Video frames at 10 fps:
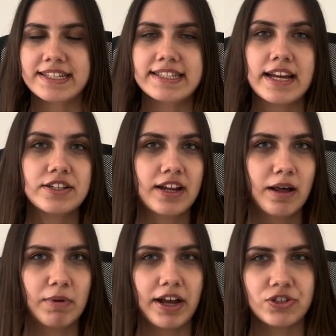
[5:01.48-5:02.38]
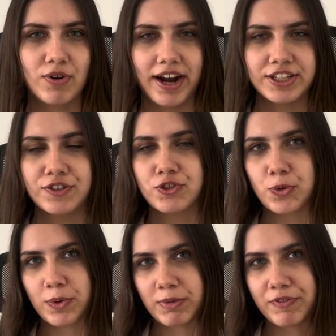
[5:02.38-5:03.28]
is undeniably attractive to
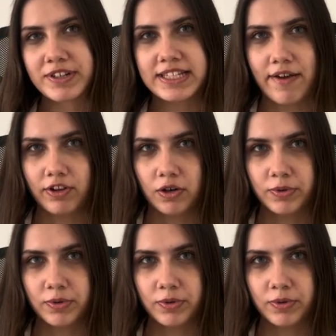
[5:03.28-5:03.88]
women for several